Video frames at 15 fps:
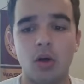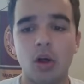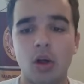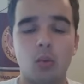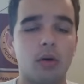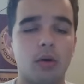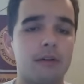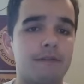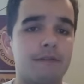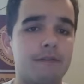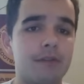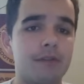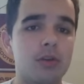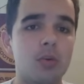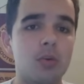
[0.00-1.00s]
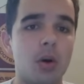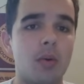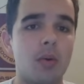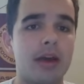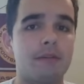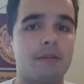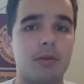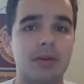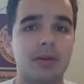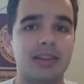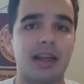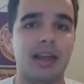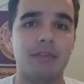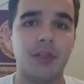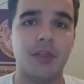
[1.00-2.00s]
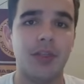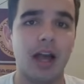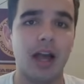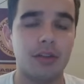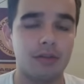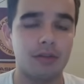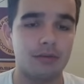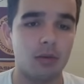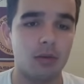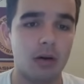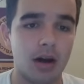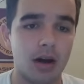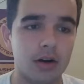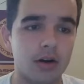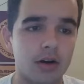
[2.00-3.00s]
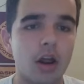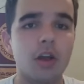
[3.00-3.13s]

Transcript: We're a few away from 11,400,